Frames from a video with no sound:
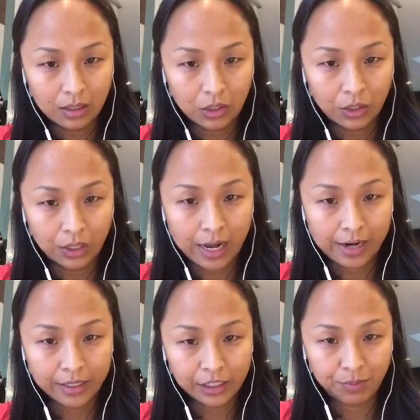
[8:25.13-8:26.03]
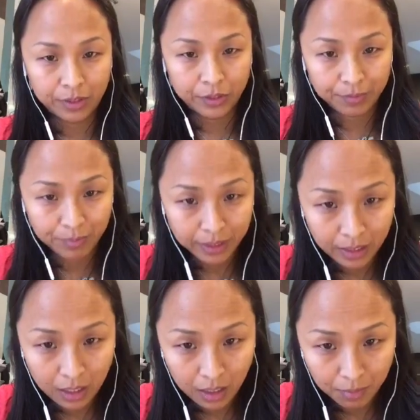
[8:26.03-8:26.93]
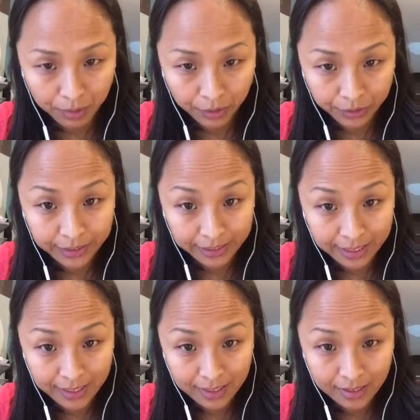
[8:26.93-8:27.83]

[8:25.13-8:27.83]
could higher spirit be a person?